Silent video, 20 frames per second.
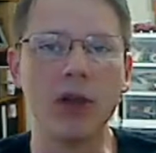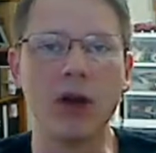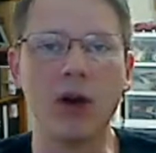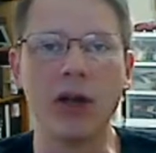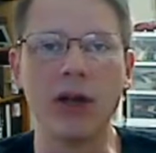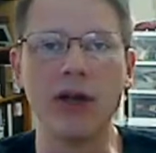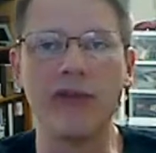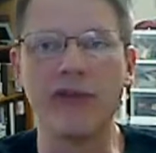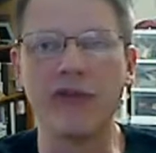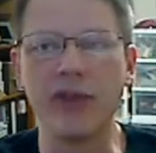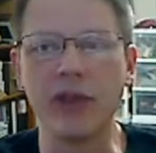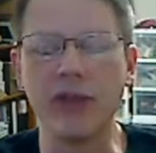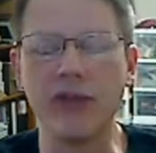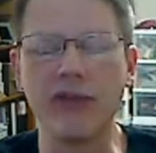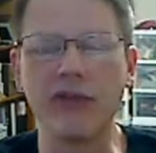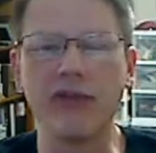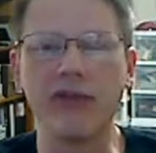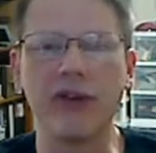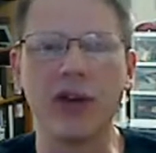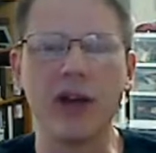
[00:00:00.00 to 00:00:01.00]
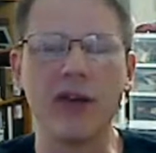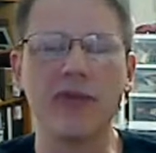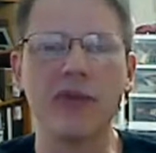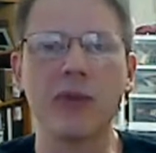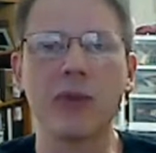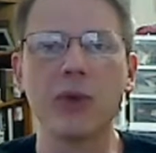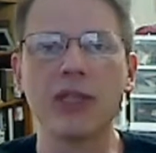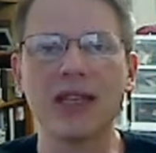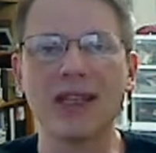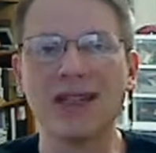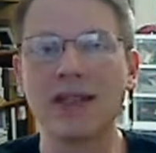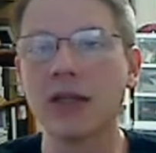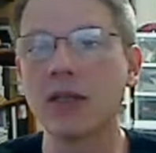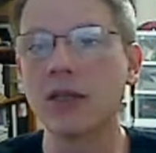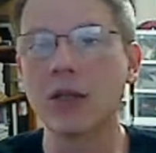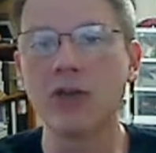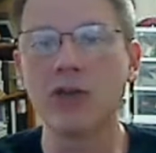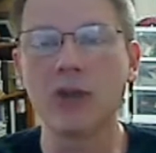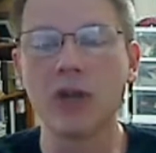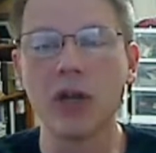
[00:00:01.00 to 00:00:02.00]
if it was a
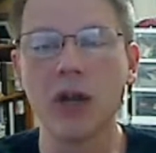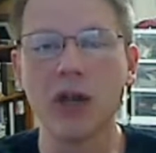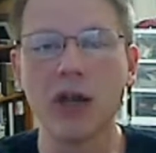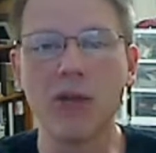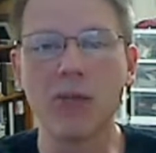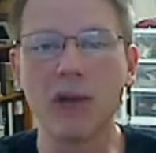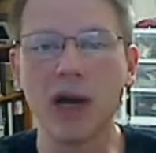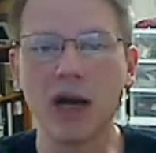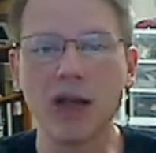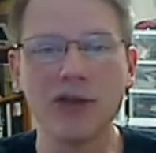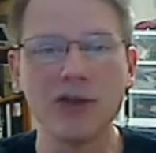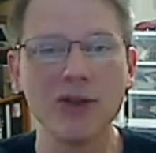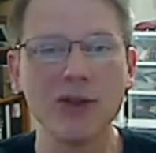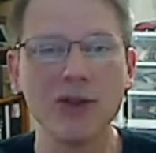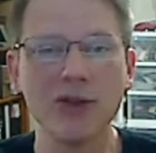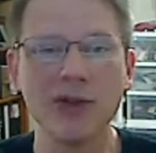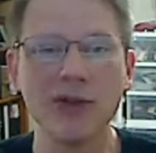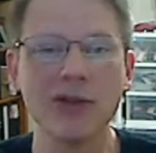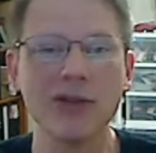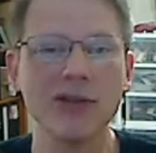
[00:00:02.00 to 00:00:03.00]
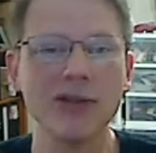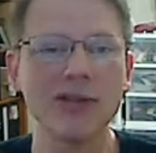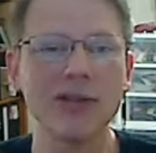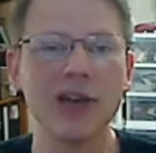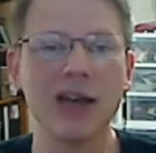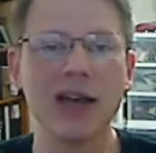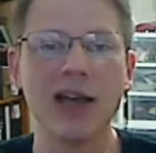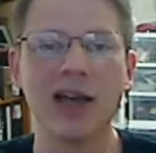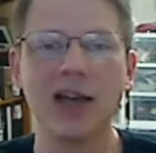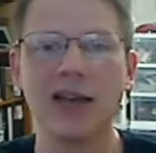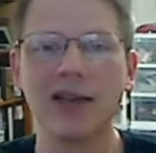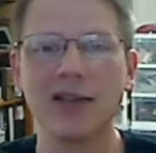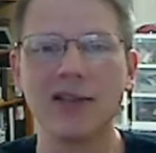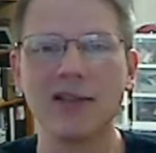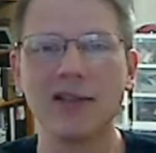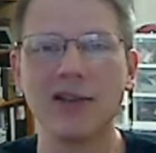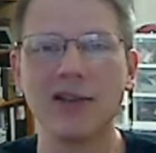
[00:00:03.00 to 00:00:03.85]
$600 module and